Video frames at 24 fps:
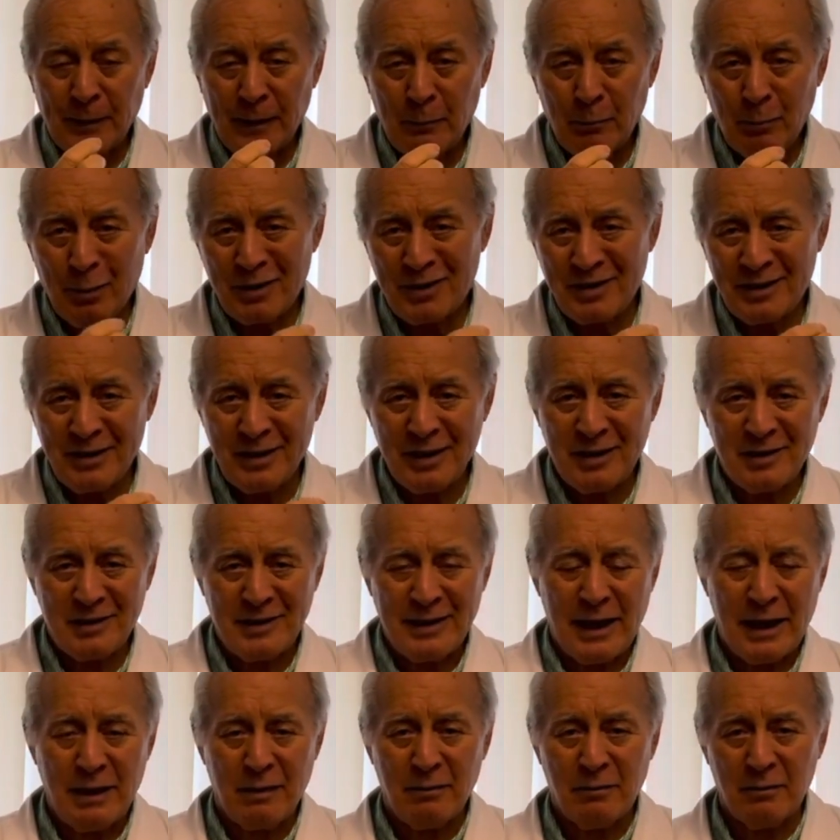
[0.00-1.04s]
But since
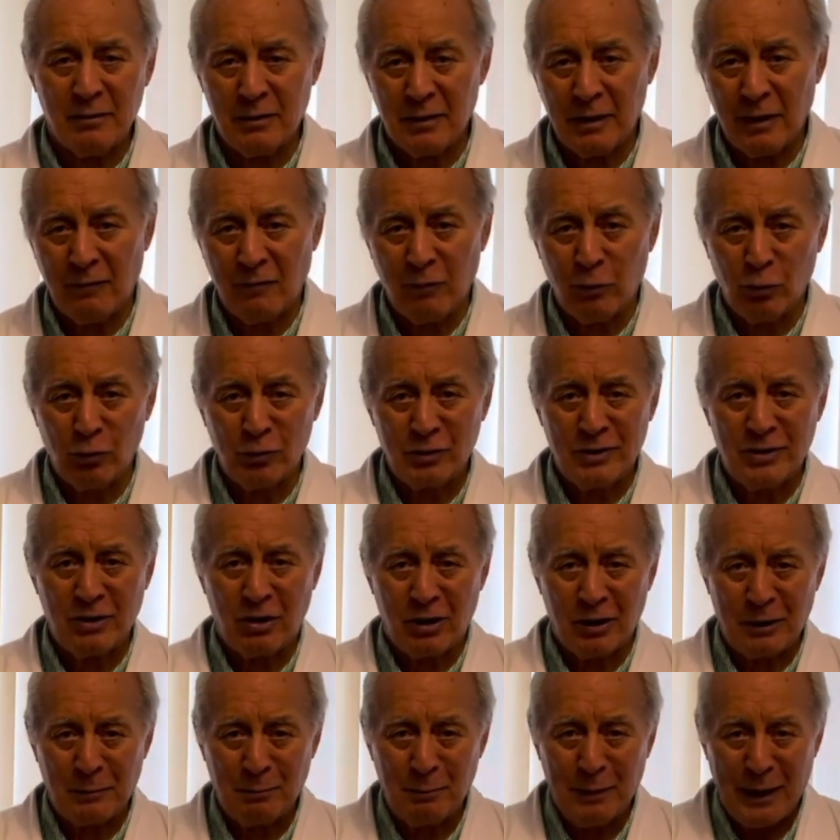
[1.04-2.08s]
then, they've all
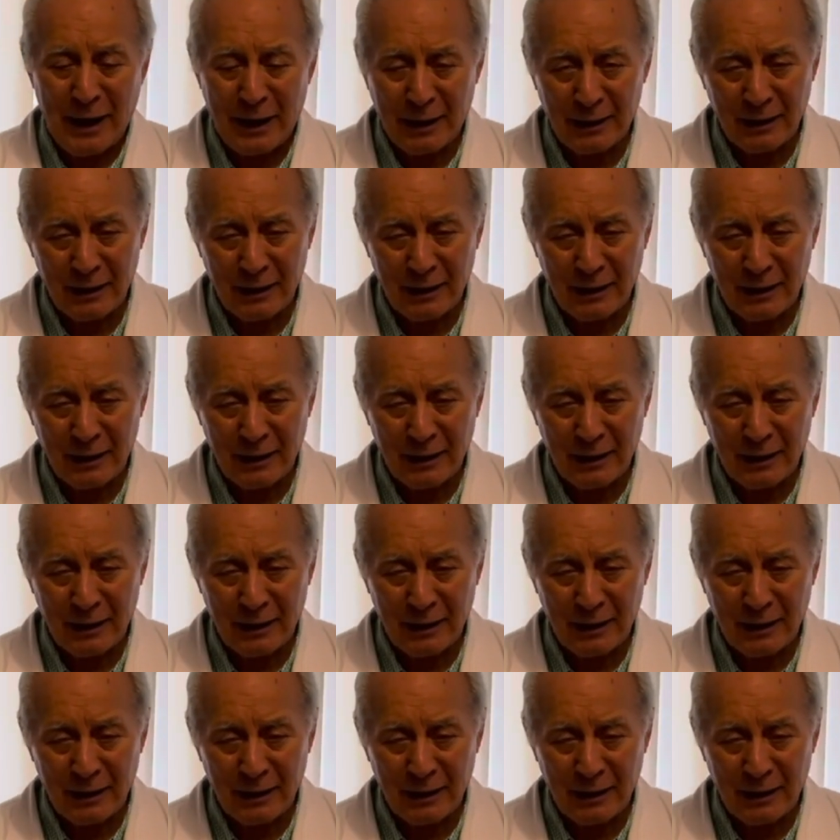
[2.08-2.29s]
died back.